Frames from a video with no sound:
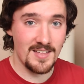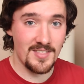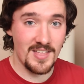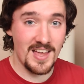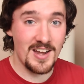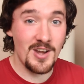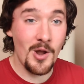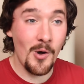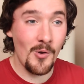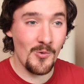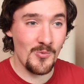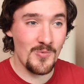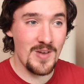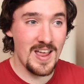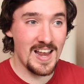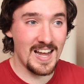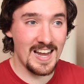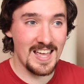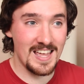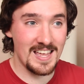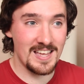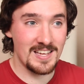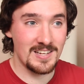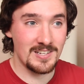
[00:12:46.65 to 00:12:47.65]
They're not
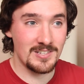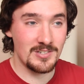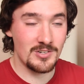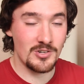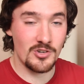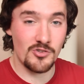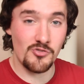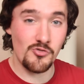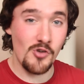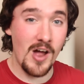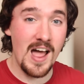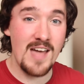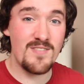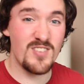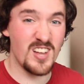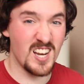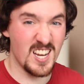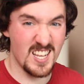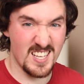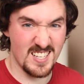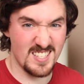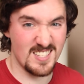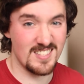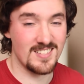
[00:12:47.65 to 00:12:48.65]
really
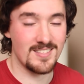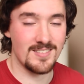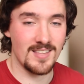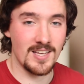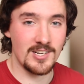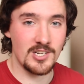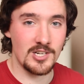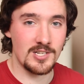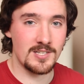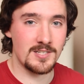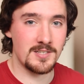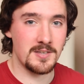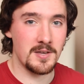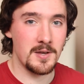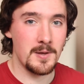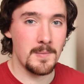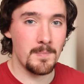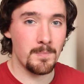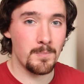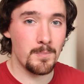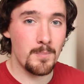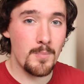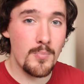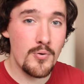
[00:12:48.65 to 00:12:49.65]
driverless, they're just
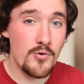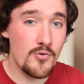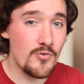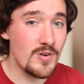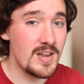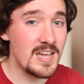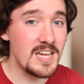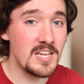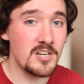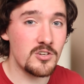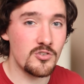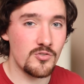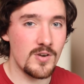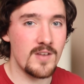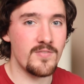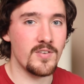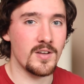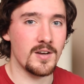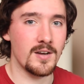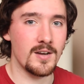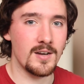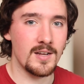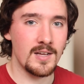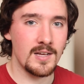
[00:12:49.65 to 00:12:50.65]

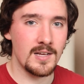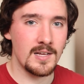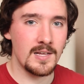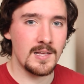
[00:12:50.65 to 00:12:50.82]
pre-driven.